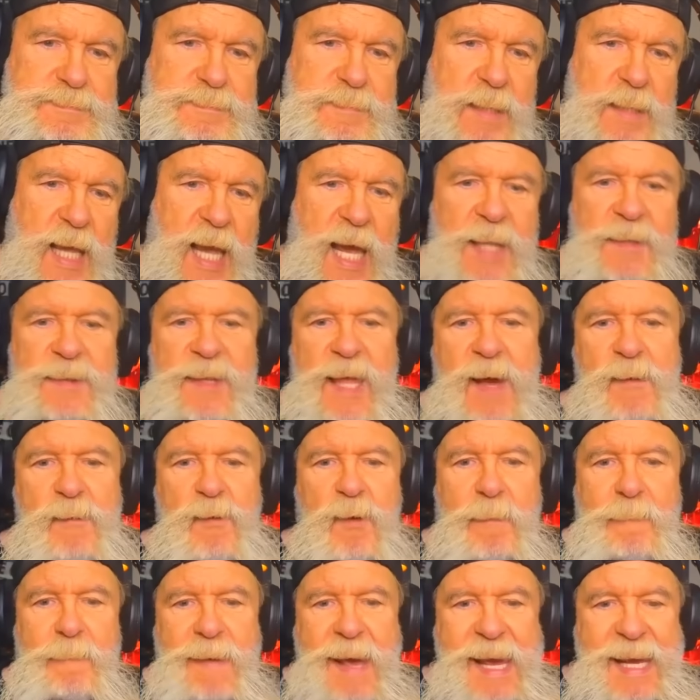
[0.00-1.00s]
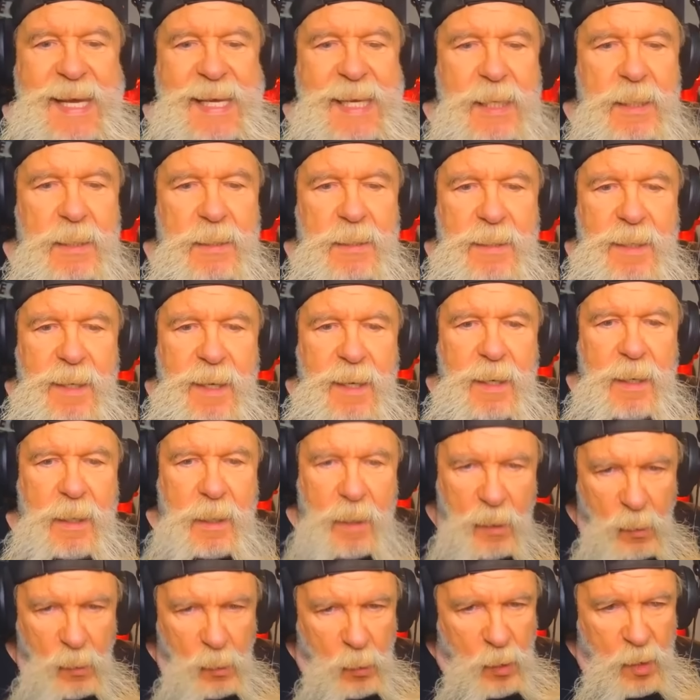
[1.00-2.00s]
And they were making
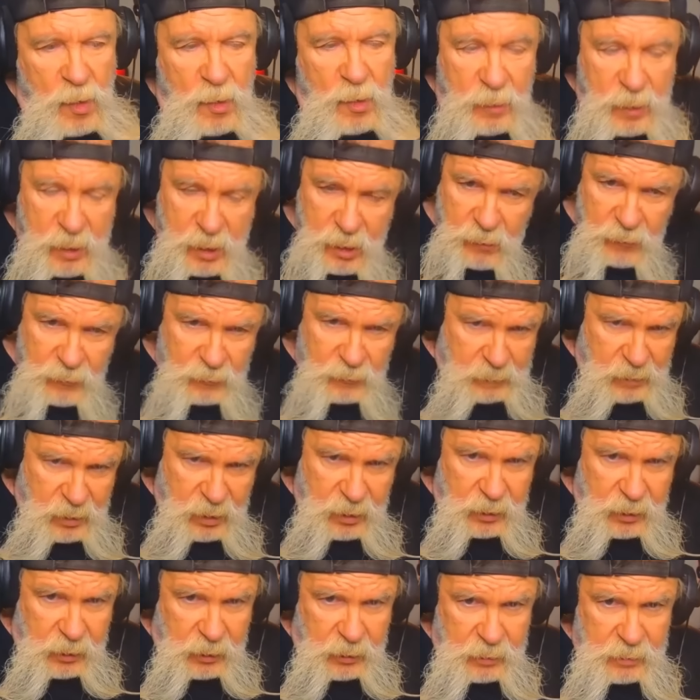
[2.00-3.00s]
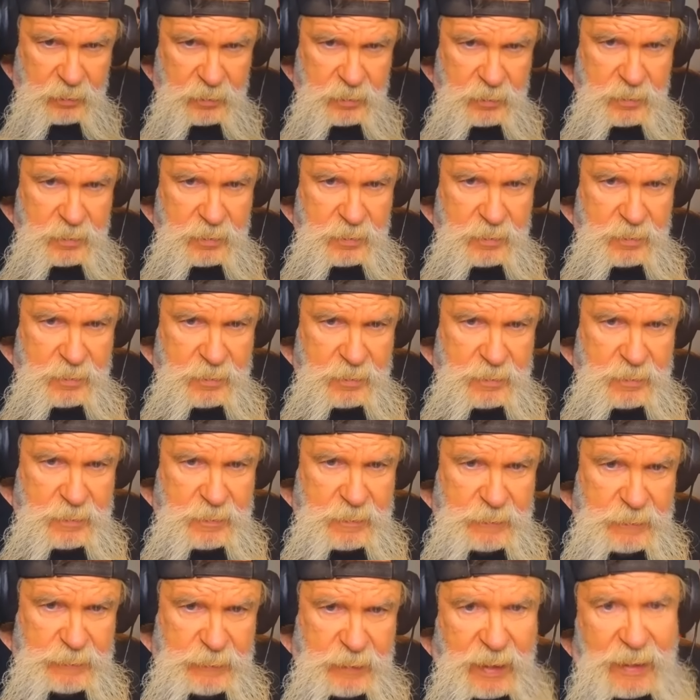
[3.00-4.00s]
nowhere near the money
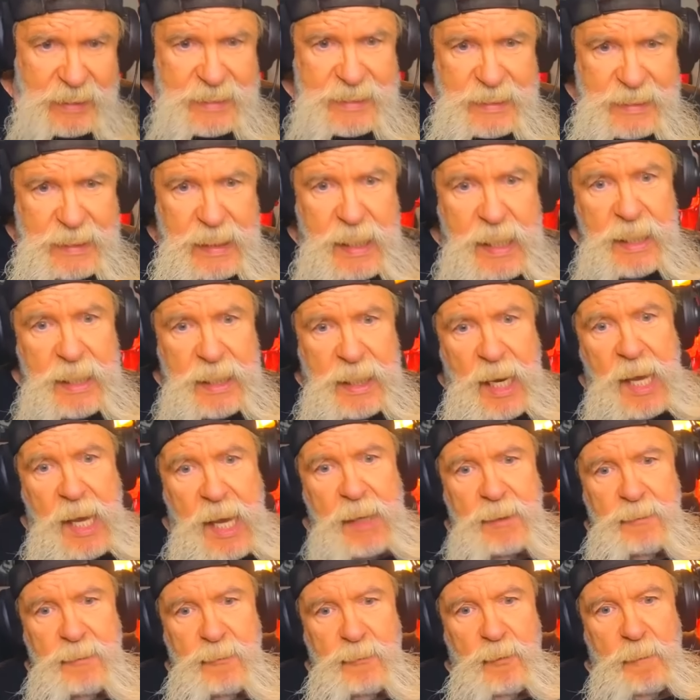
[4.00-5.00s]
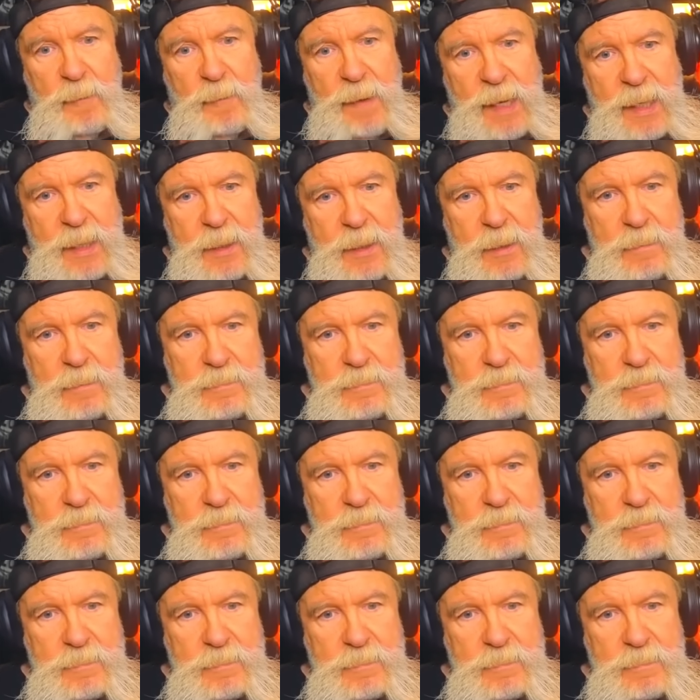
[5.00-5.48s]
that Sting and Angle were making.